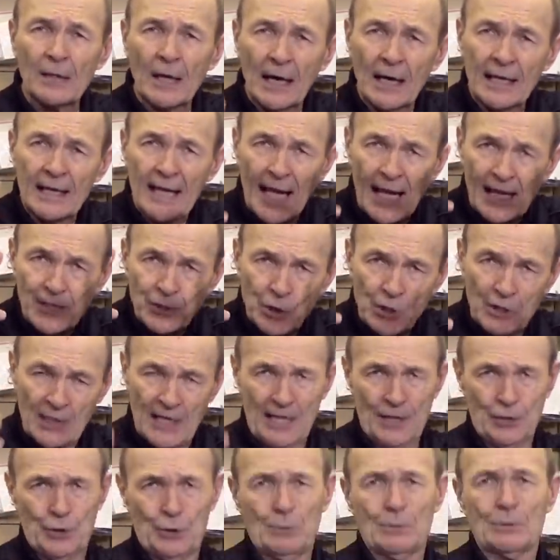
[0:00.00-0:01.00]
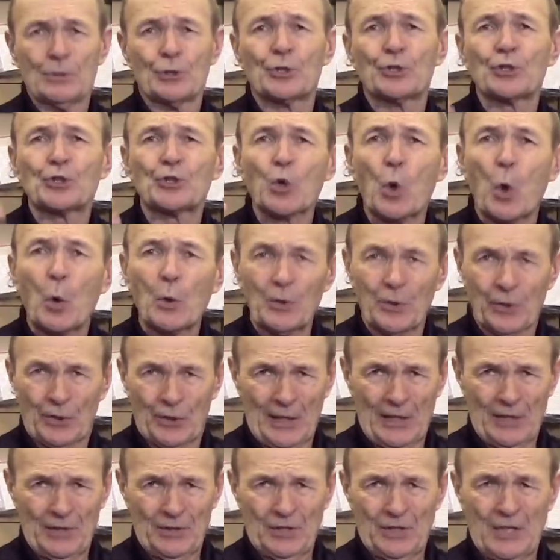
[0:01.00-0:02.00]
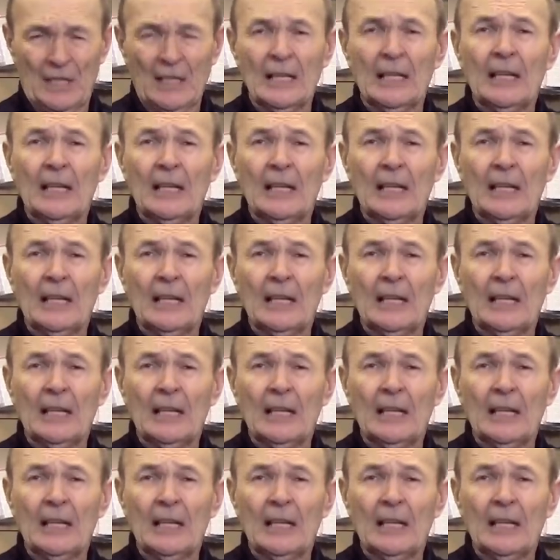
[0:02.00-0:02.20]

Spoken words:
I educate you and show you things.